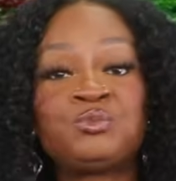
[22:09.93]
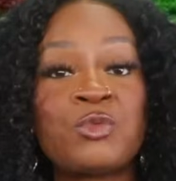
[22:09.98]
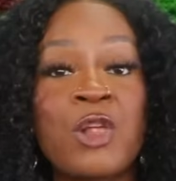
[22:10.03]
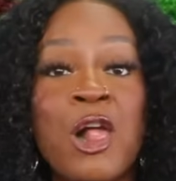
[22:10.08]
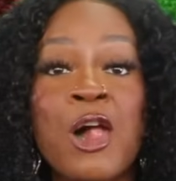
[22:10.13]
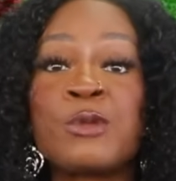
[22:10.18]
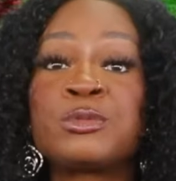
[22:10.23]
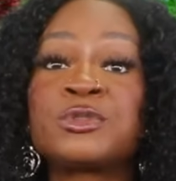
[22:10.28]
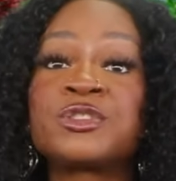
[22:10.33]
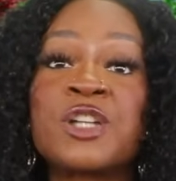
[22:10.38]

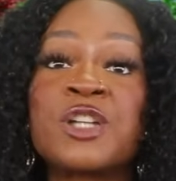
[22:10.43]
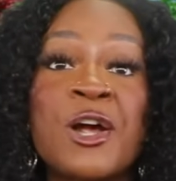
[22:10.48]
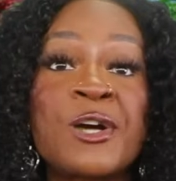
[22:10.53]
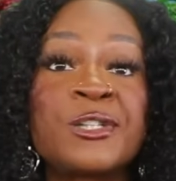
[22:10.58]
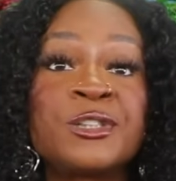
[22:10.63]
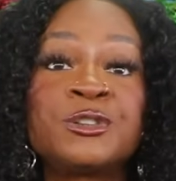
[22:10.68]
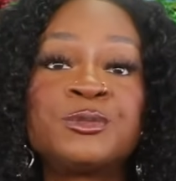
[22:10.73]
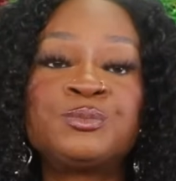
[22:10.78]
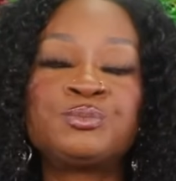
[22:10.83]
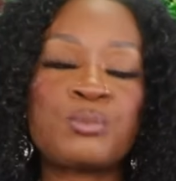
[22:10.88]
I was
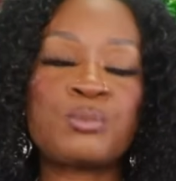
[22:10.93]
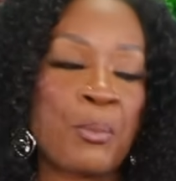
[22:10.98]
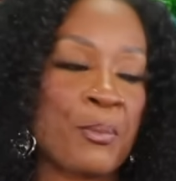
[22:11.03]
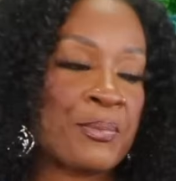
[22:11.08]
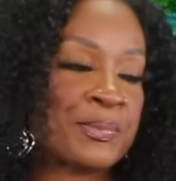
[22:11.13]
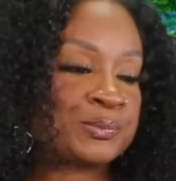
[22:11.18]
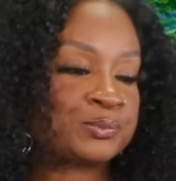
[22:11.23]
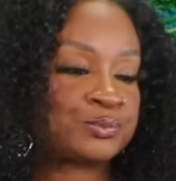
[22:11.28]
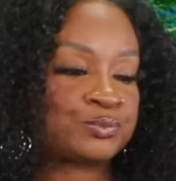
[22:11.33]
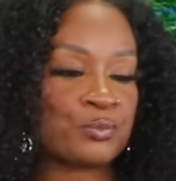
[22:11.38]
hurt,
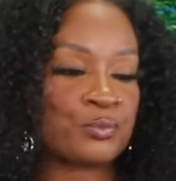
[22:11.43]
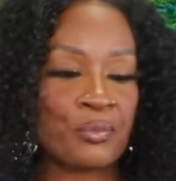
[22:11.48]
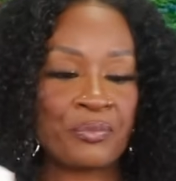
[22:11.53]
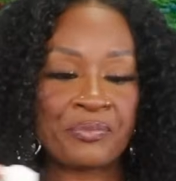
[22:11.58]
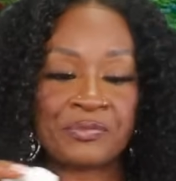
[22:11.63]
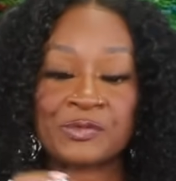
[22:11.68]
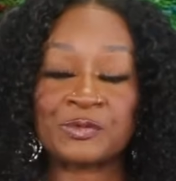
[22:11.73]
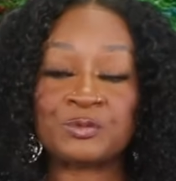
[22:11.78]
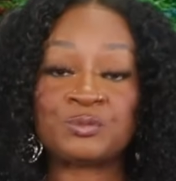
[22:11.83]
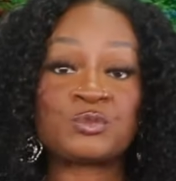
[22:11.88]

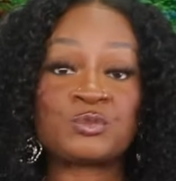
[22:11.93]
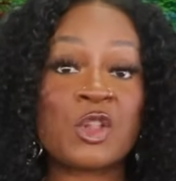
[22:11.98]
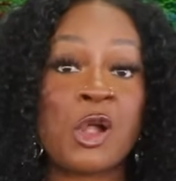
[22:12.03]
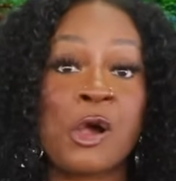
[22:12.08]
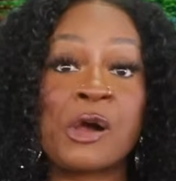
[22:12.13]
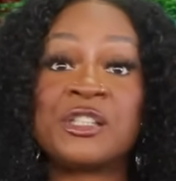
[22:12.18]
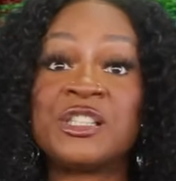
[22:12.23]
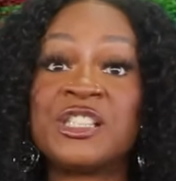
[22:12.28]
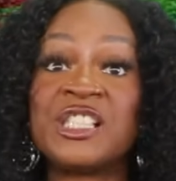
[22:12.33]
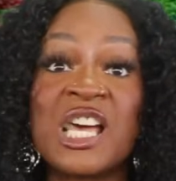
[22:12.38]

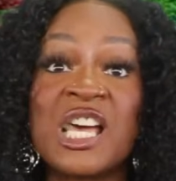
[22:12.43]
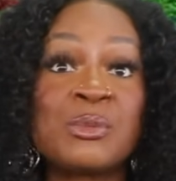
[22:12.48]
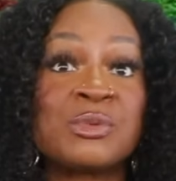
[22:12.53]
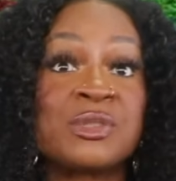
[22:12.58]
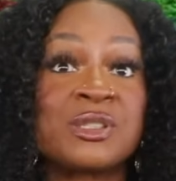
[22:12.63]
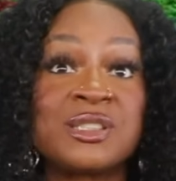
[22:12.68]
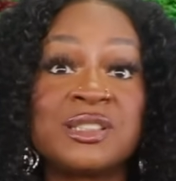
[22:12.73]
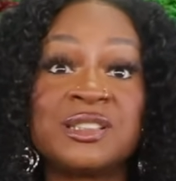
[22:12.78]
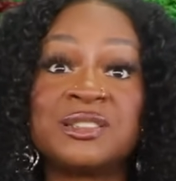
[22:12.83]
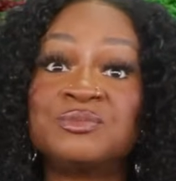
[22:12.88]
and that
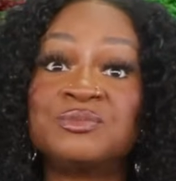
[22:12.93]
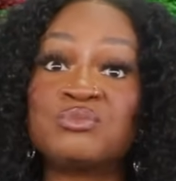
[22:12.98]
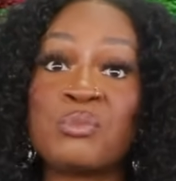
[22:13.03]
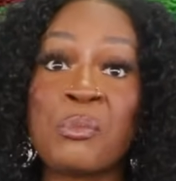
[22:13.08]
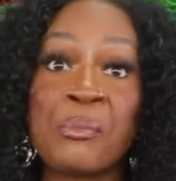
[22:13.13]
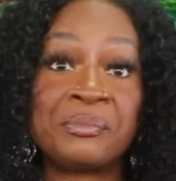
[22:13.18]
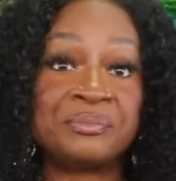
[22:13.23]
was it.